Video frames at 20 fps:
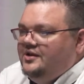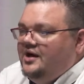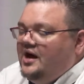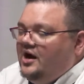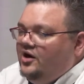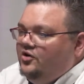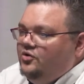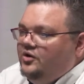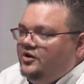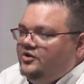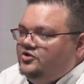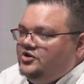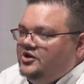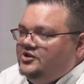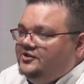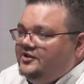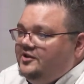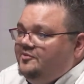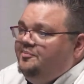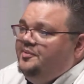Are you
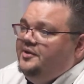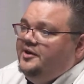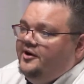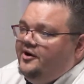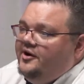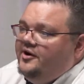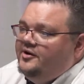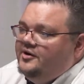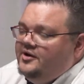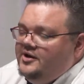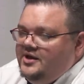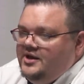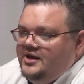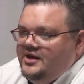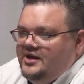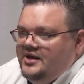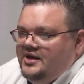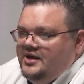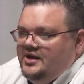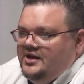interested in PR?
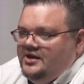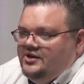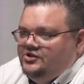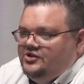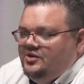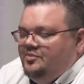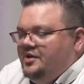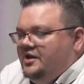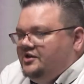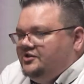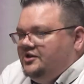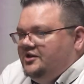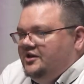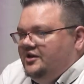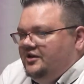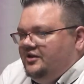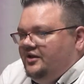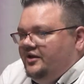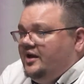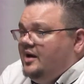So the person can
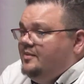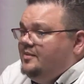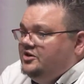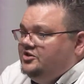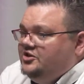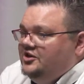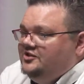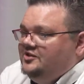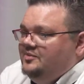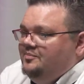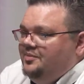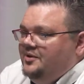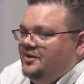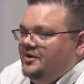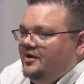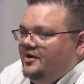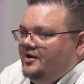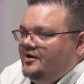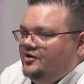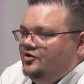click, I'm interested in
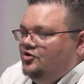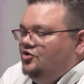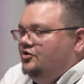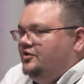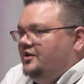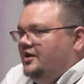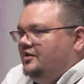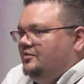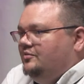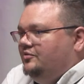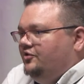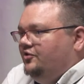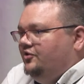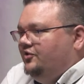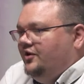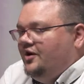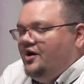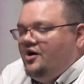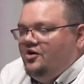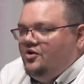PR. You take them through to
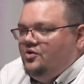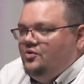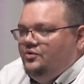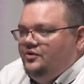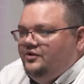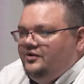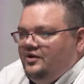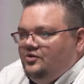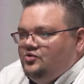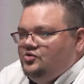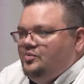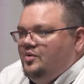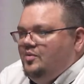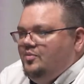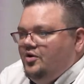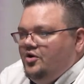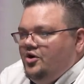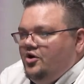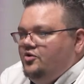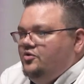an article that tells them
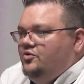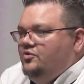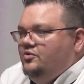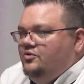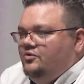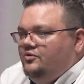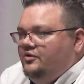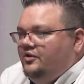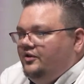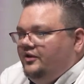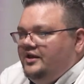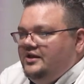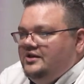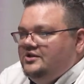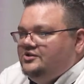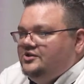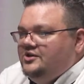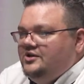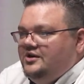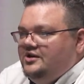about how the
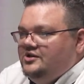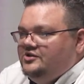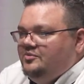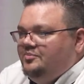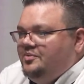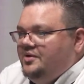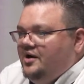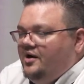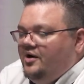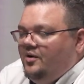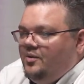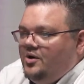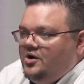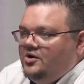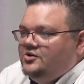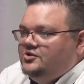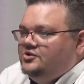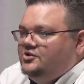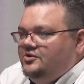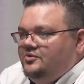latest and greatest of PR
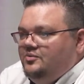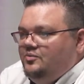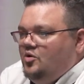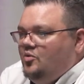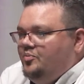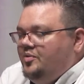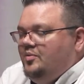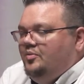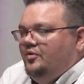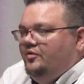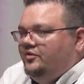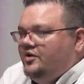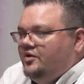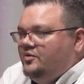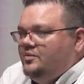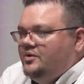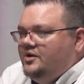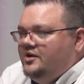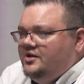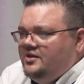works and what people have
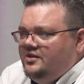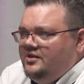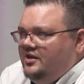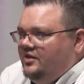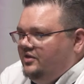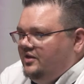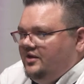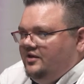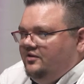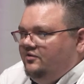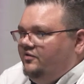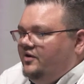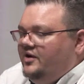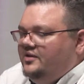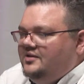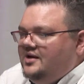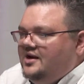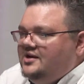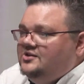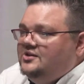done with it. They think it's
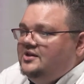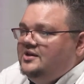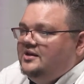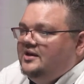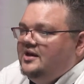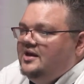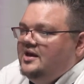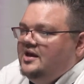fantastic.